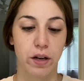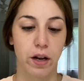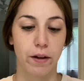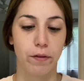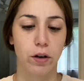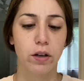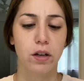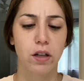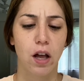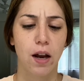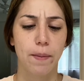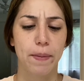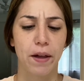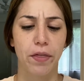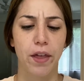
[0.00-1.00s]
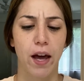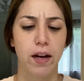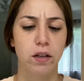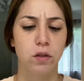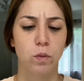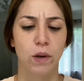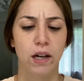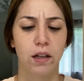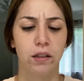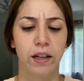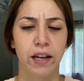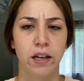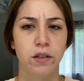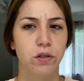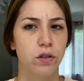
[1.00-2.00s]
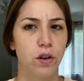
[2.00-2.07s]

I've heard a lot about that as well and it's